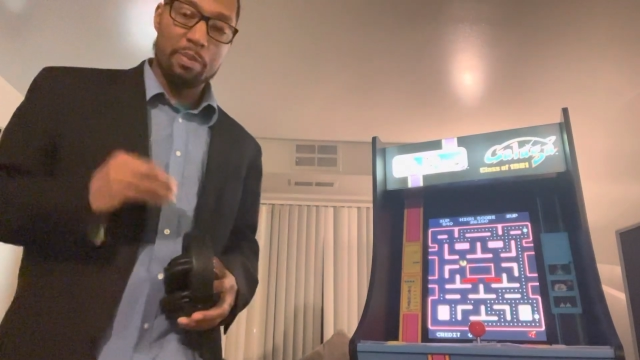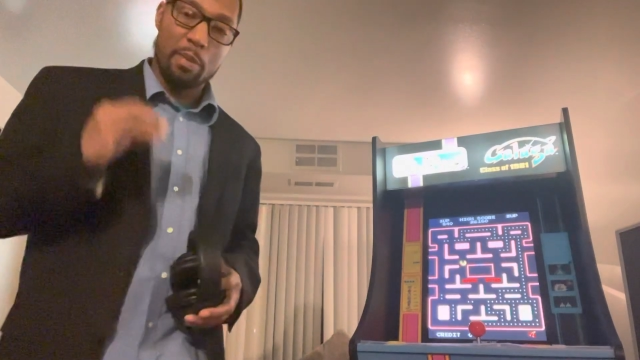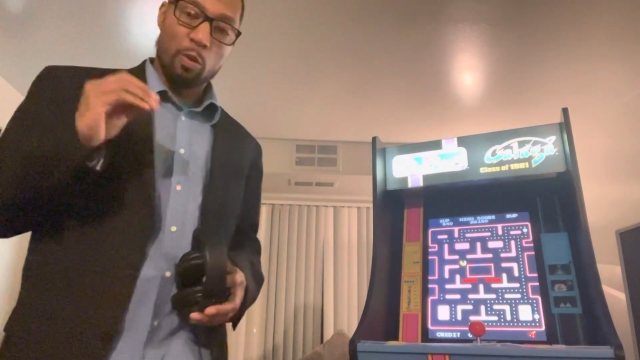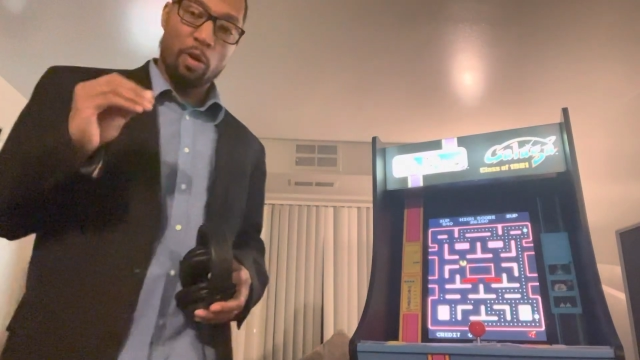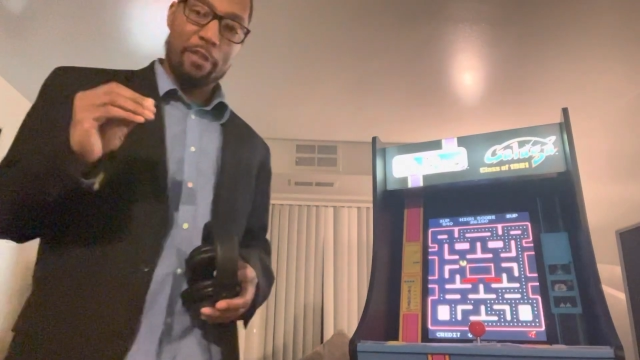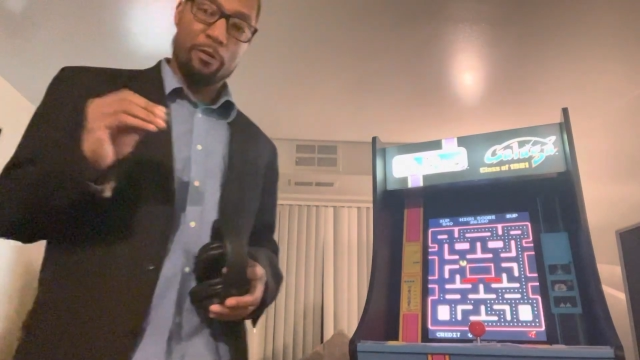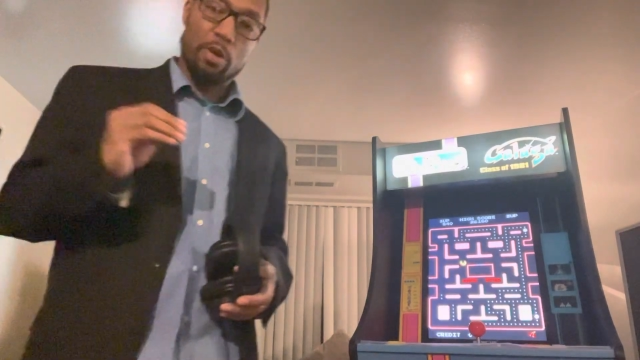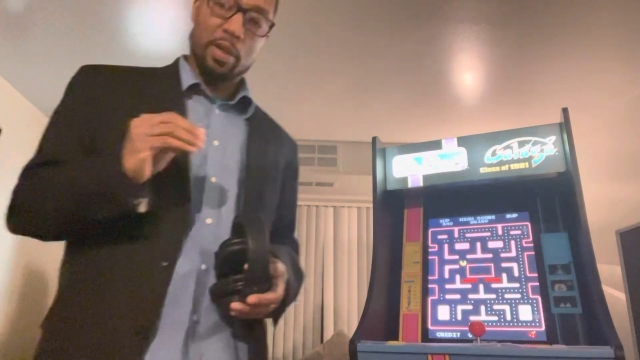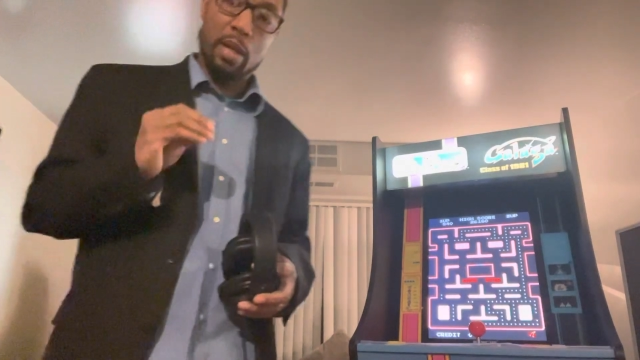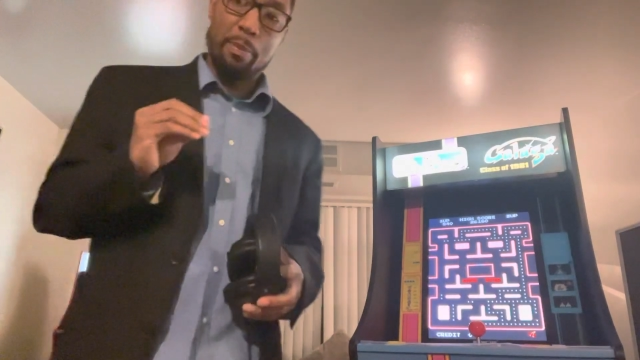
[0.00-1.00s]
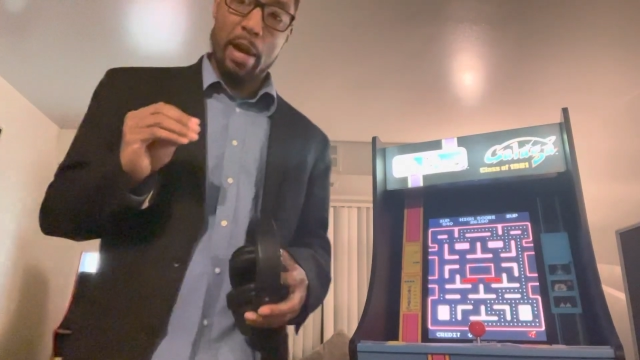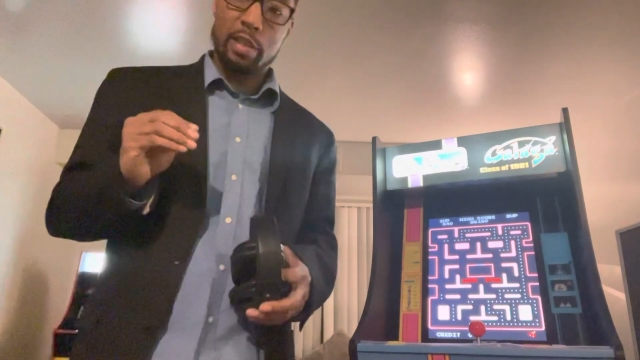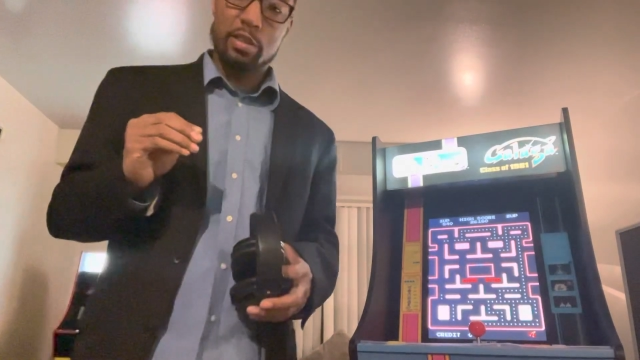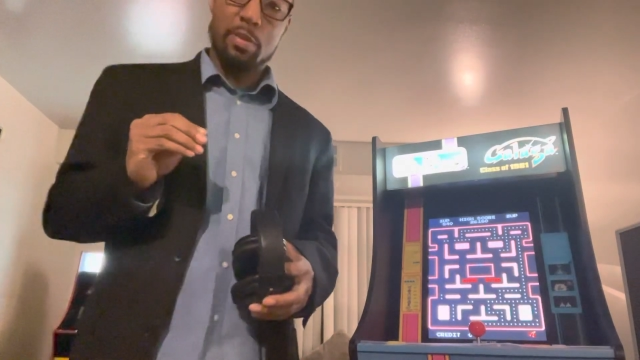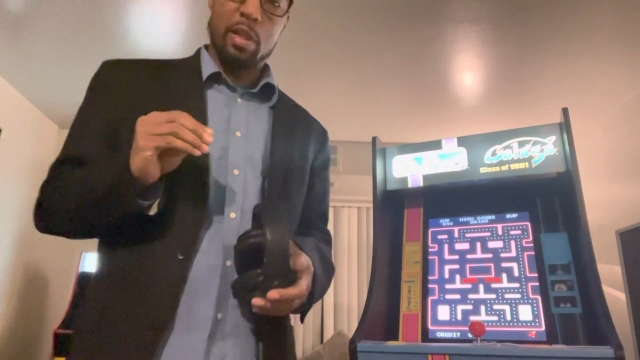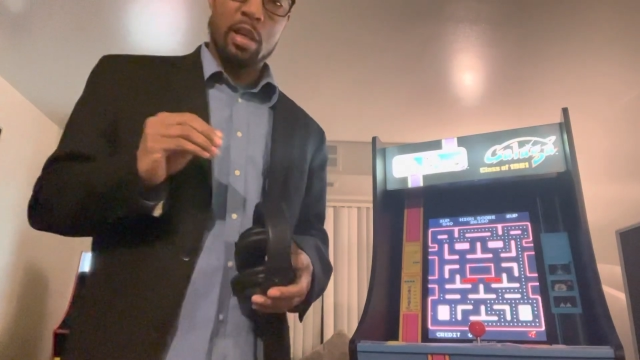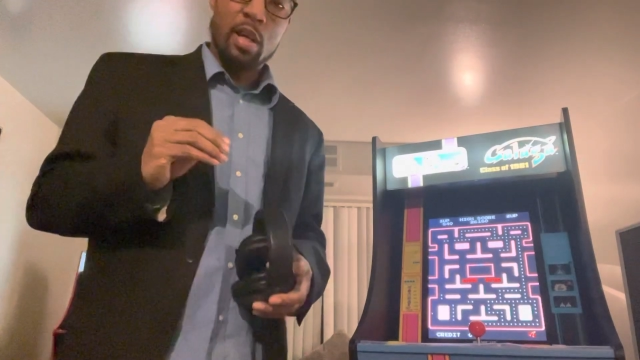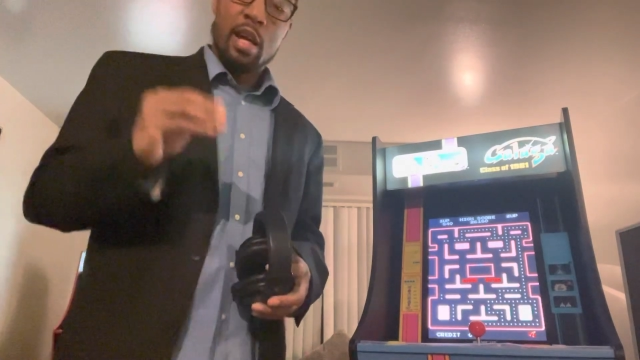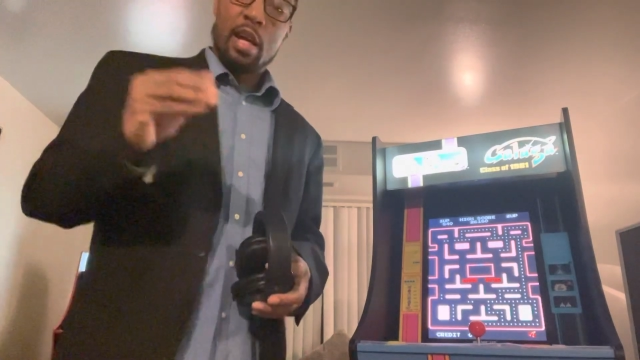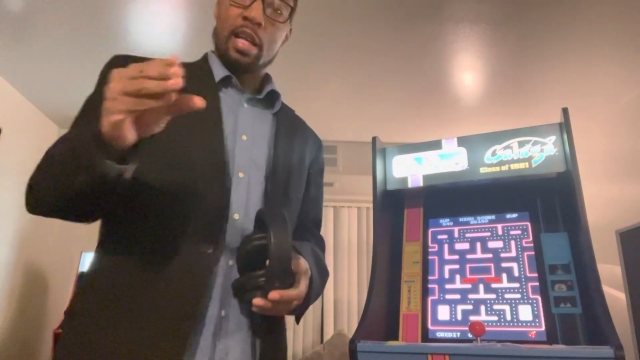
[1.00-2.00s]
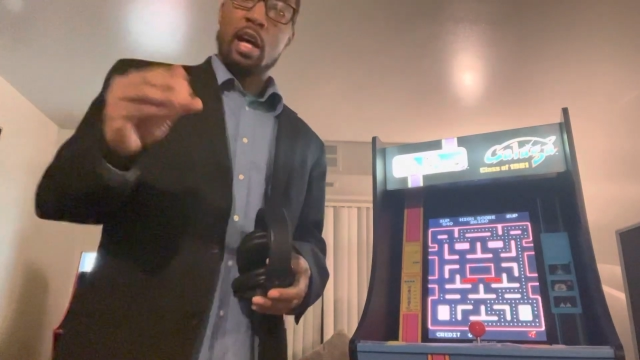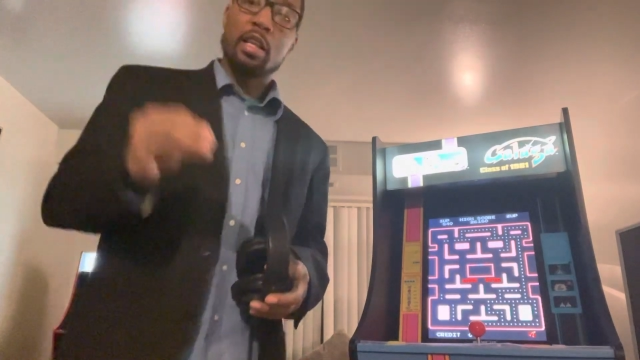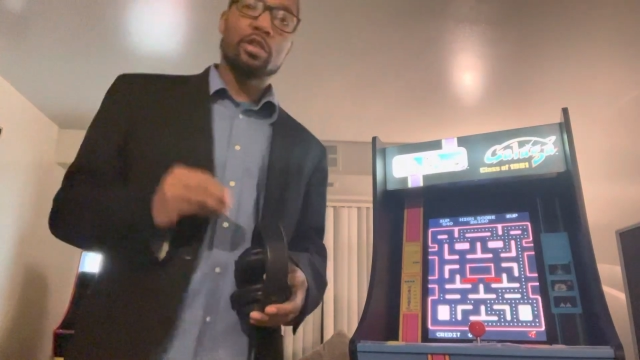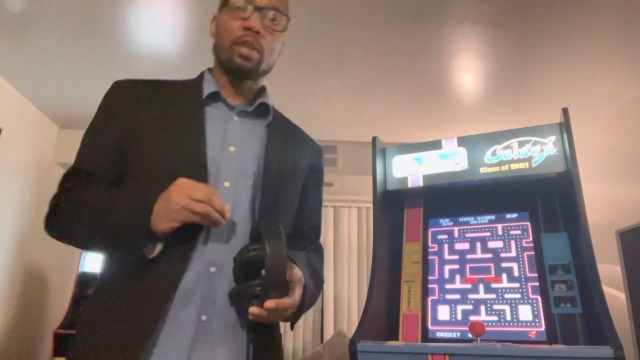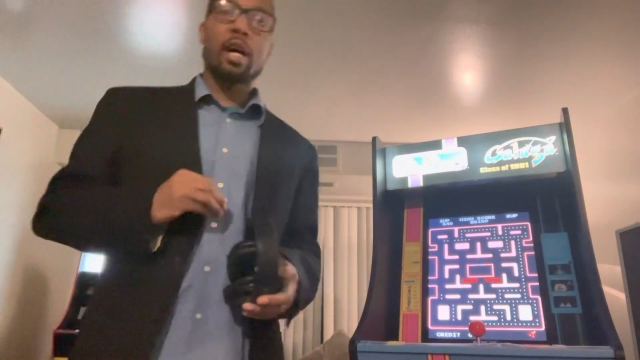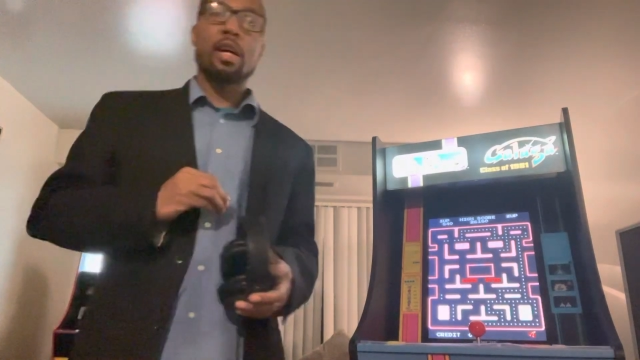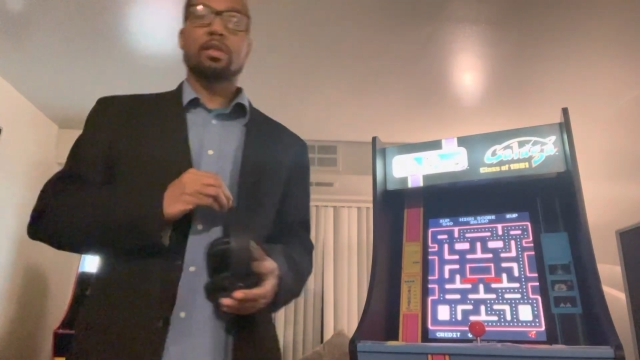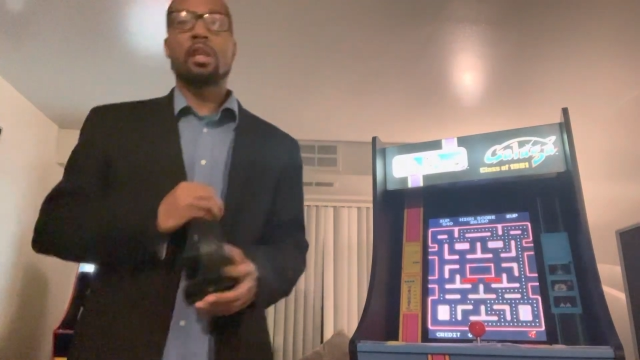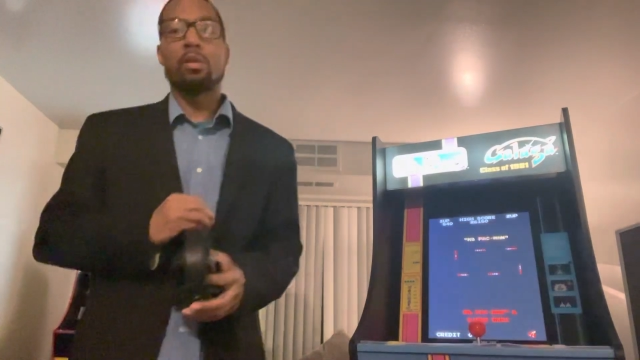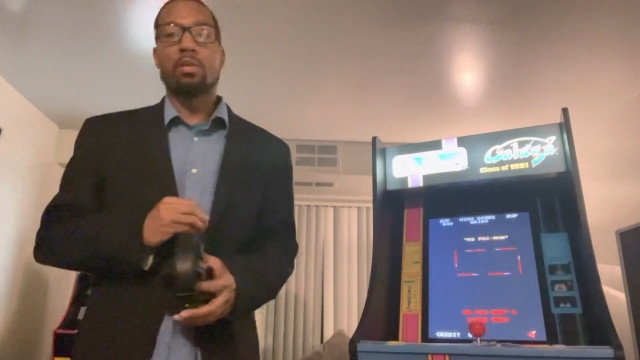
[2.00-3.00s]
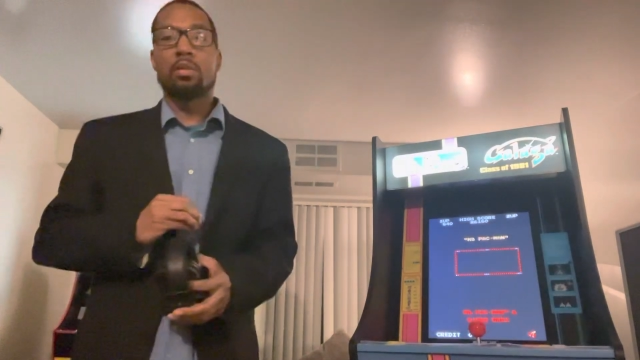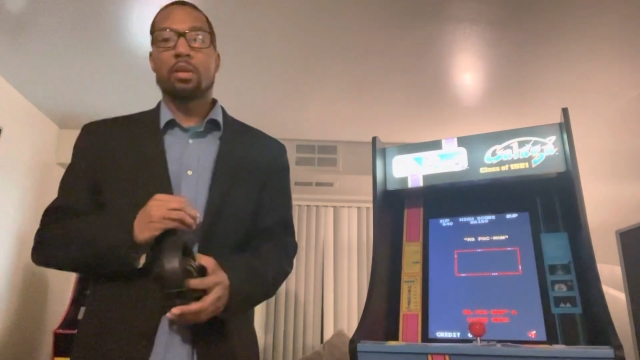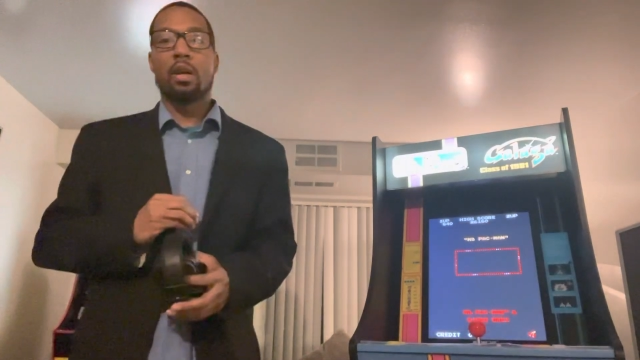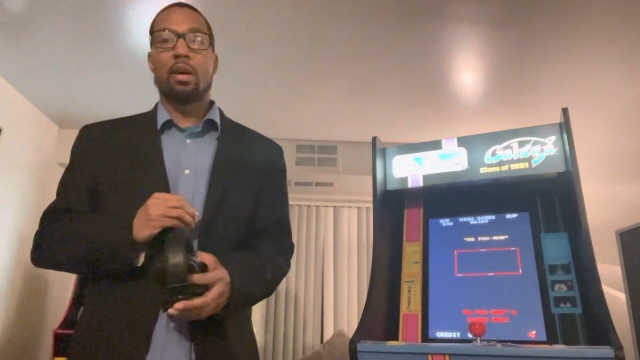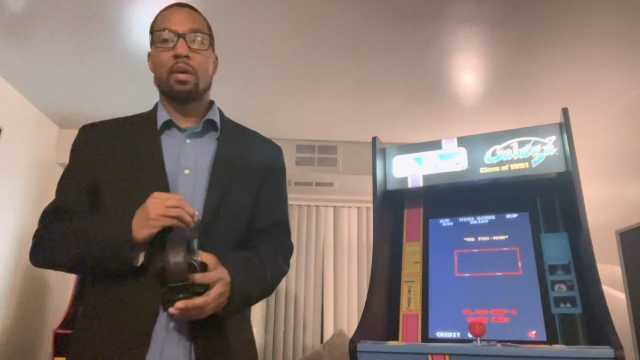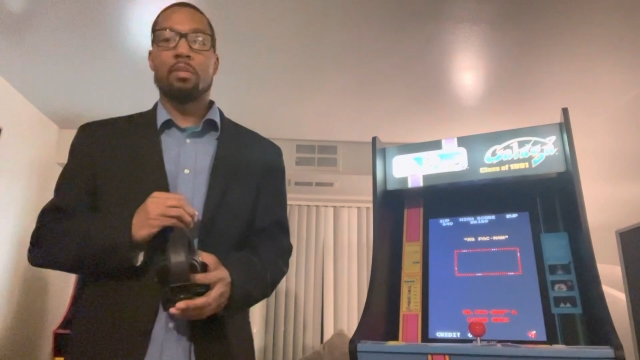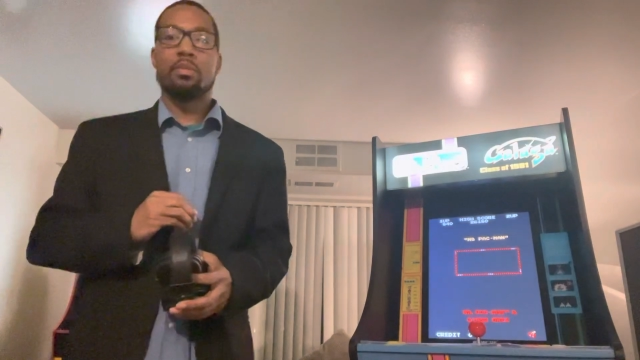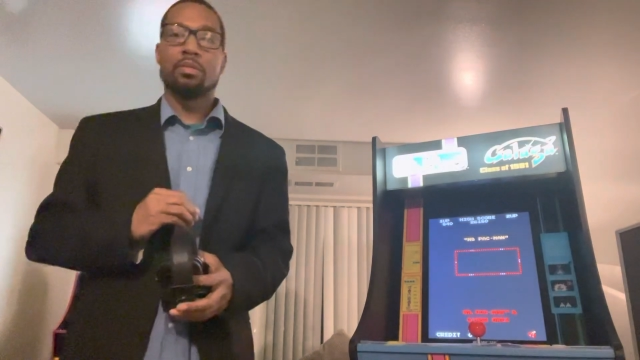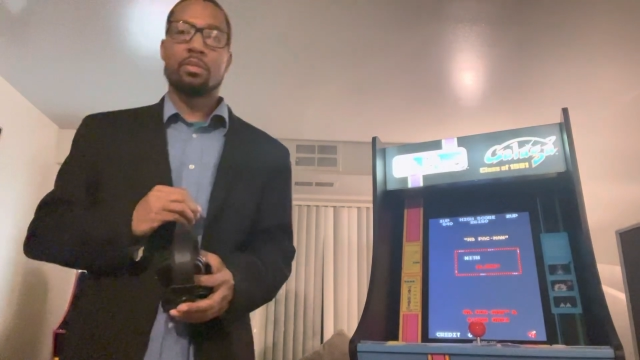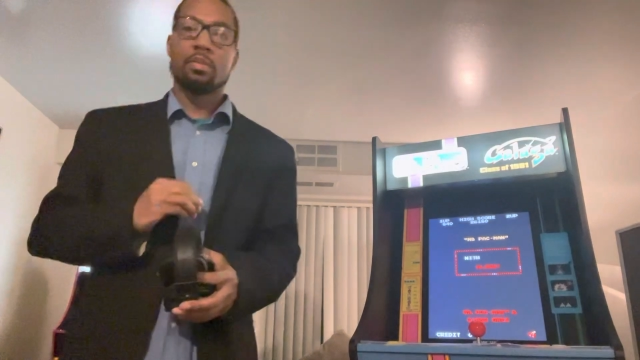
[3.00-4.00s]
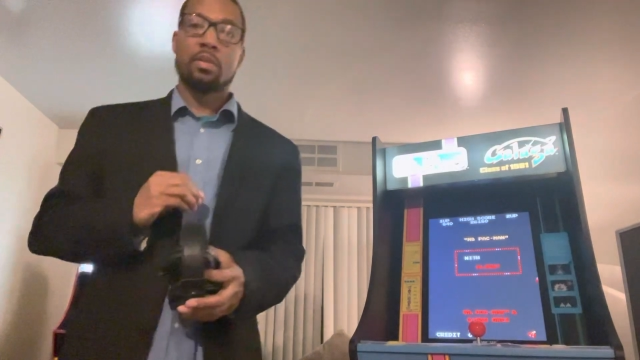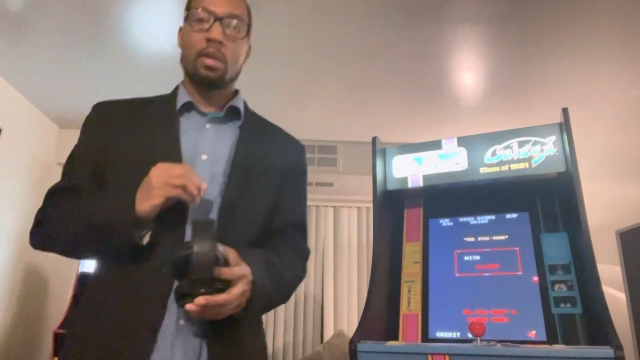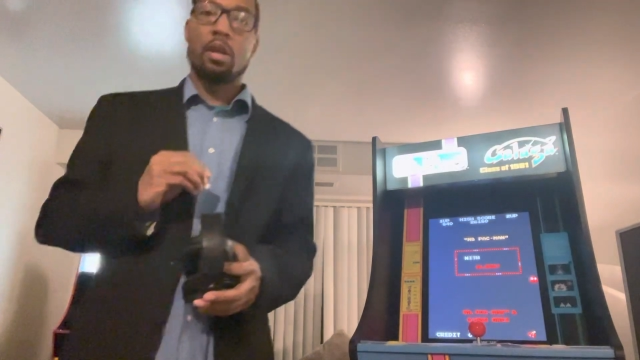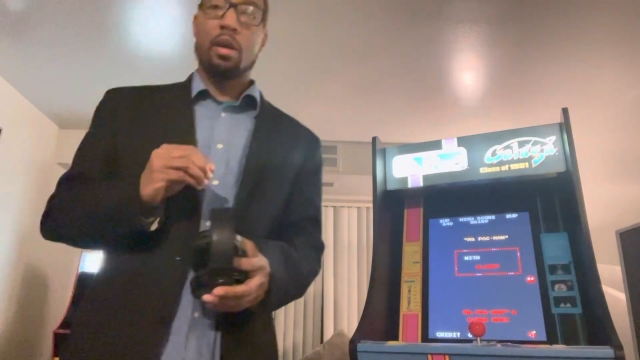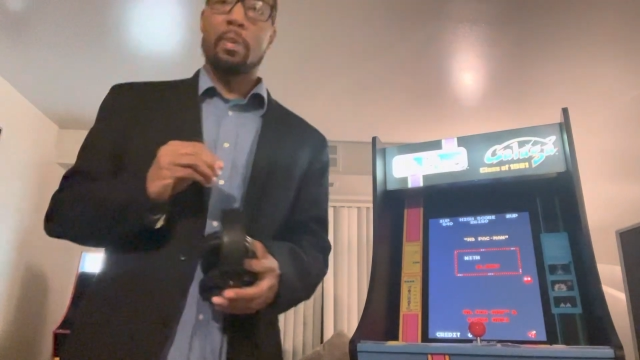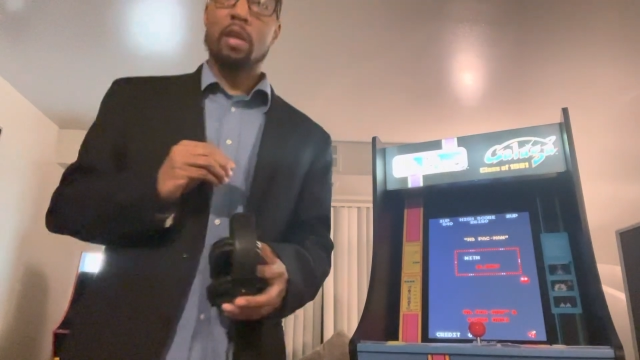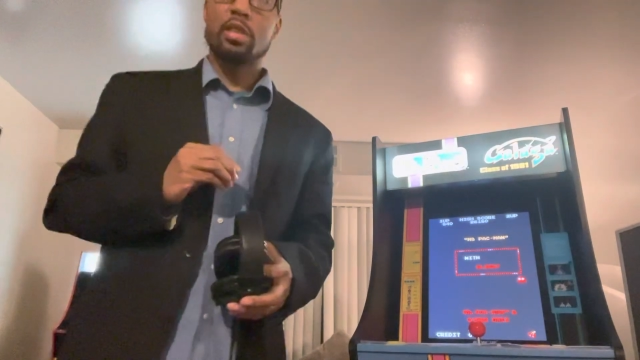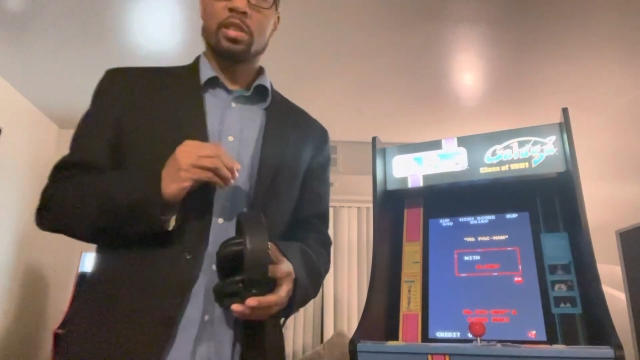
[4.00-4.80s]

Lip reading: I'm gonna wait for them to get back to me, and I'll let you guys know about this